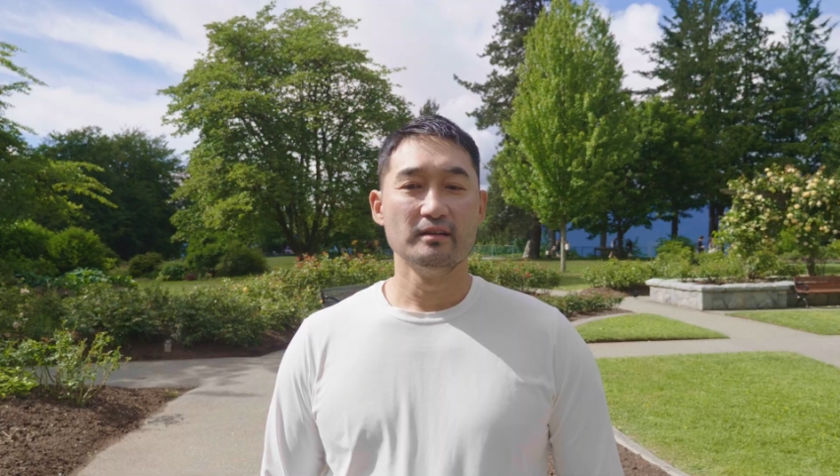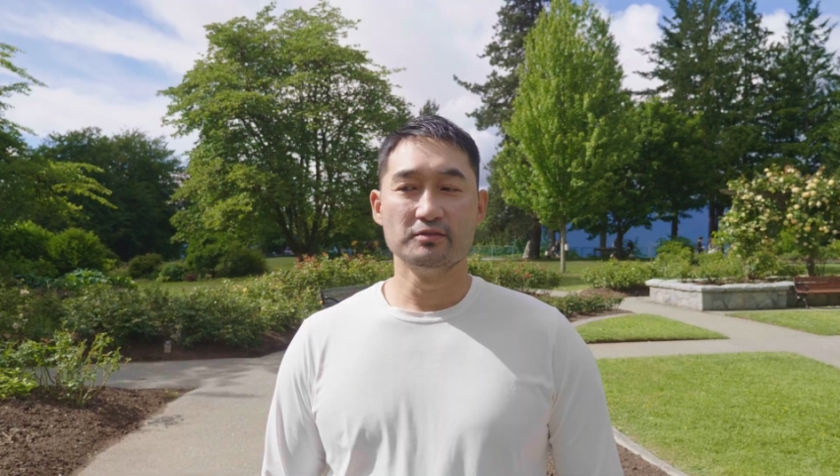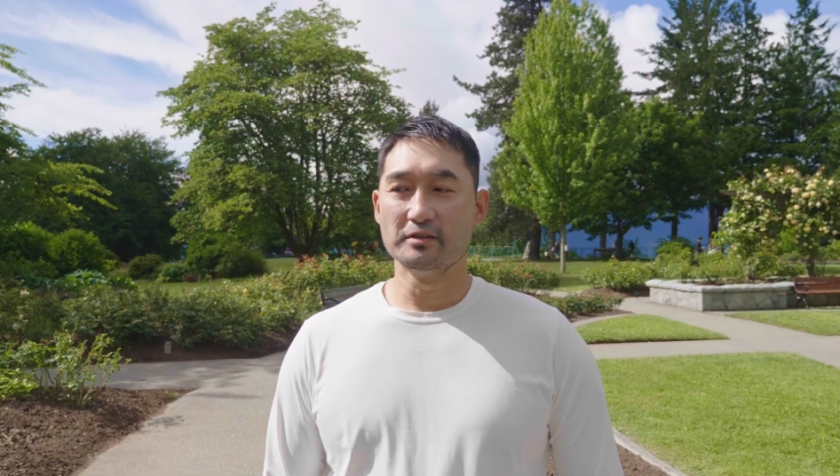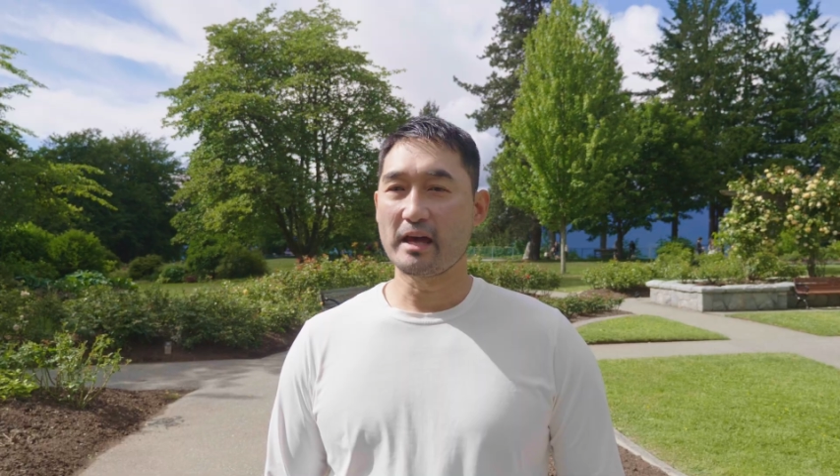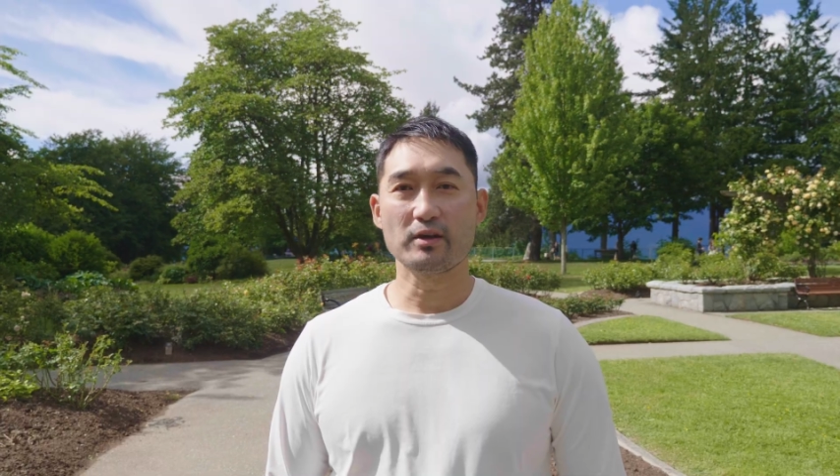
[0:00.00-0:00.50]

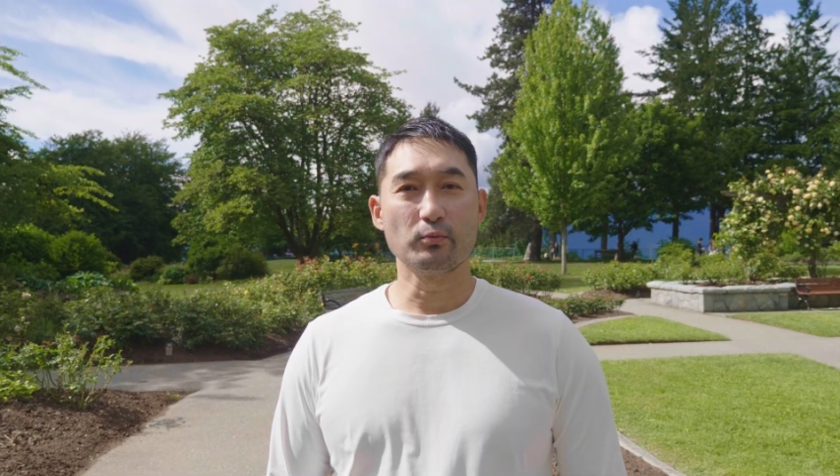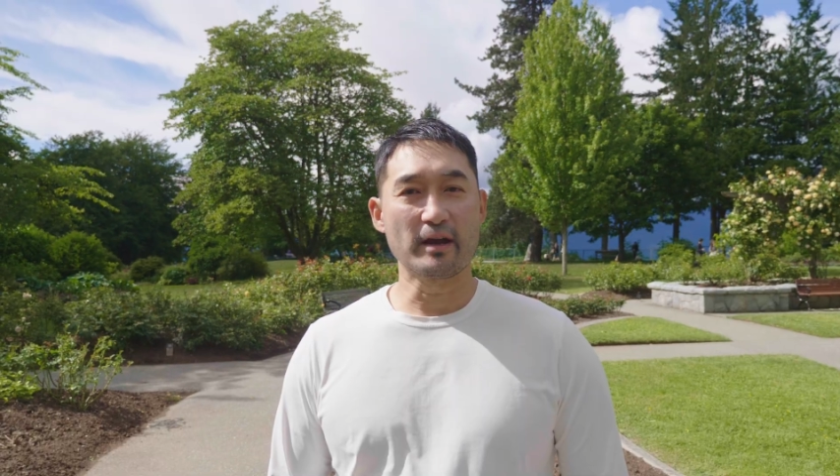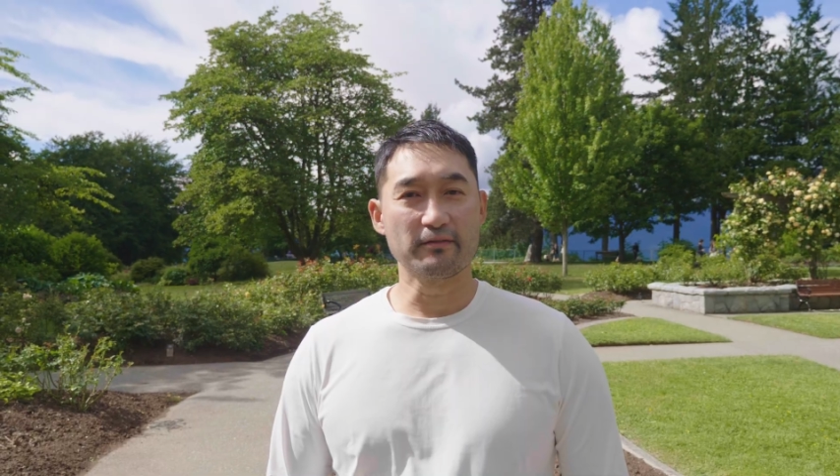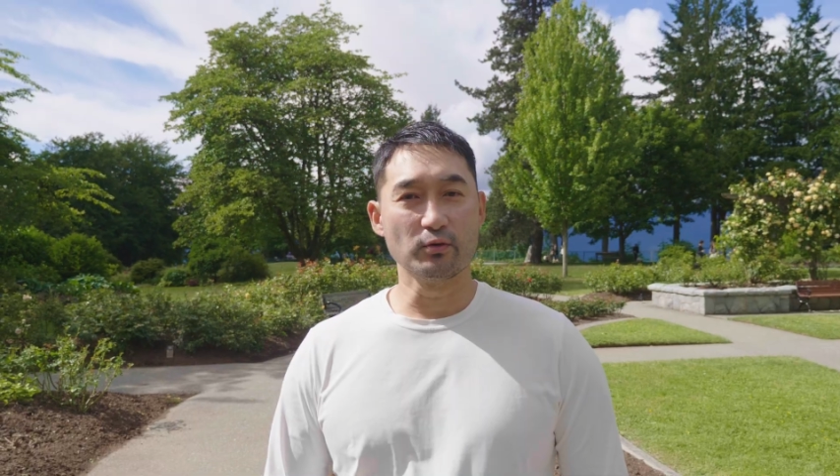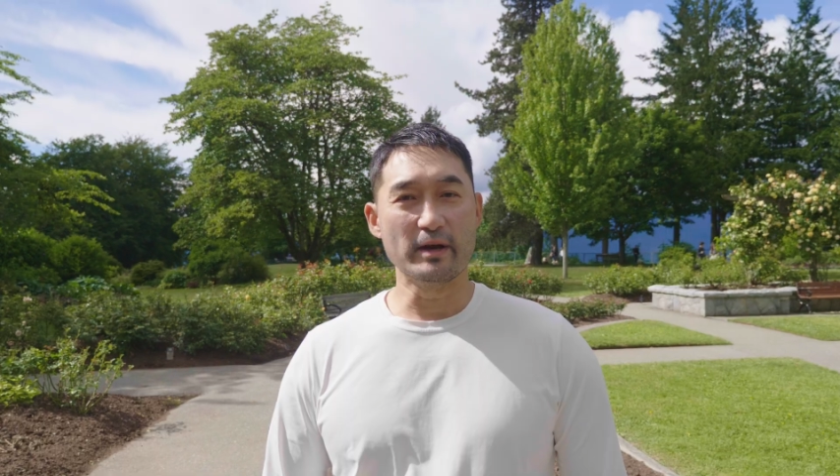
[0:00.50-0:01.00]
So now that we
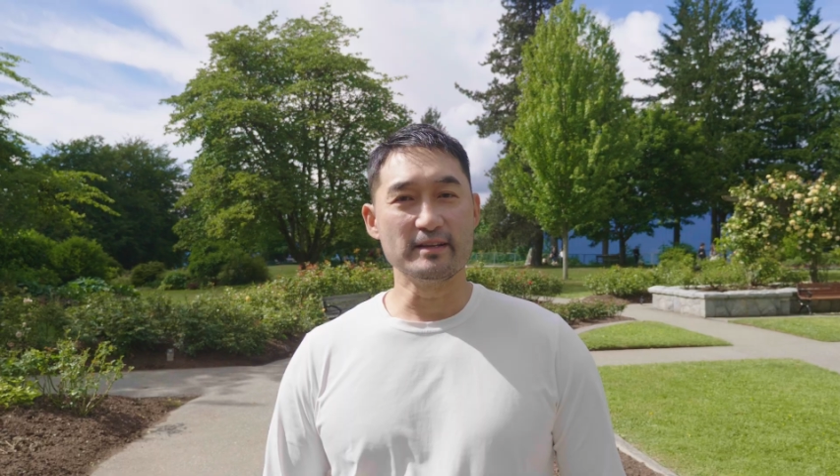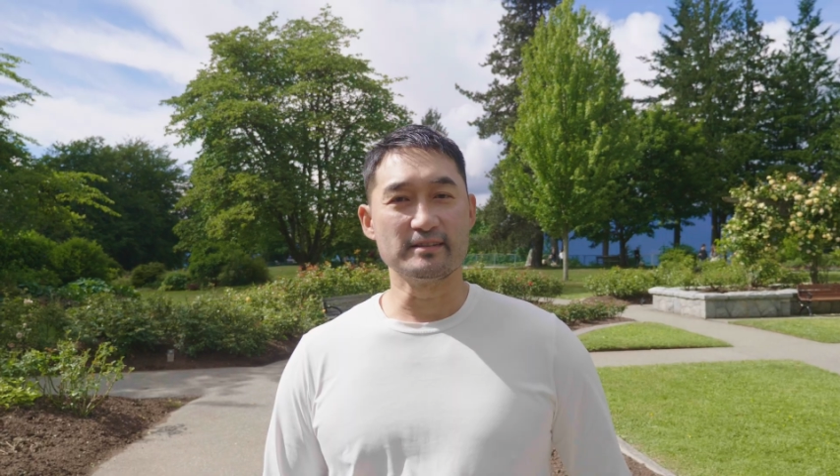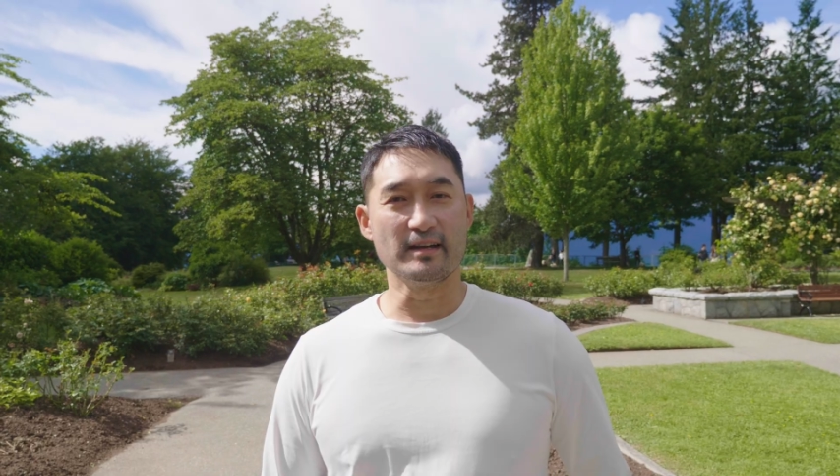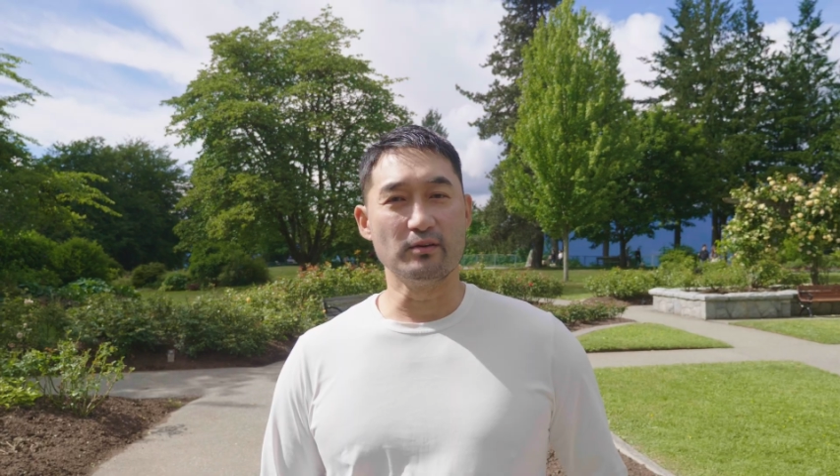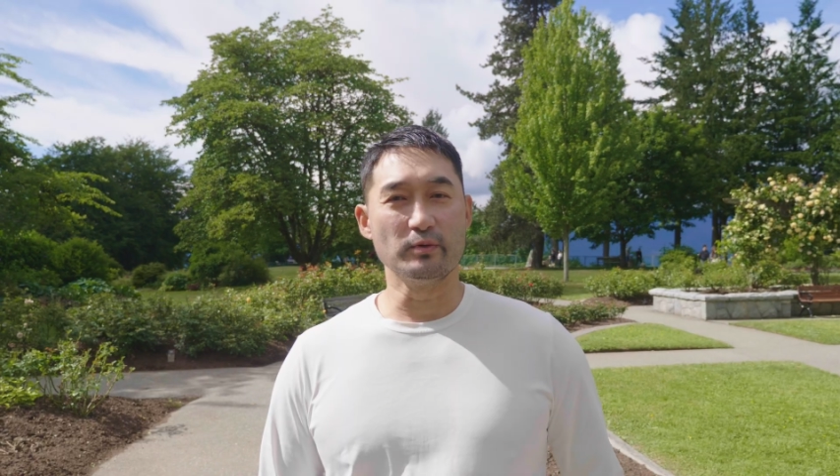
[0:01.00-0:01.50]
have our weight
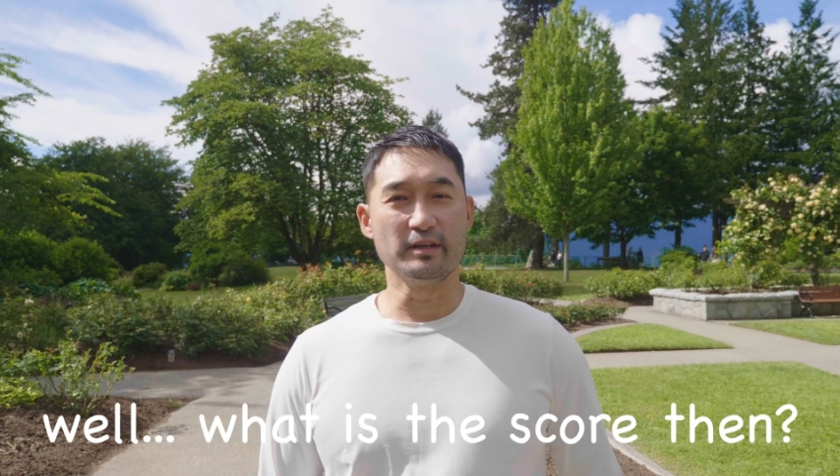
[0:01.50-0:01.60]
set,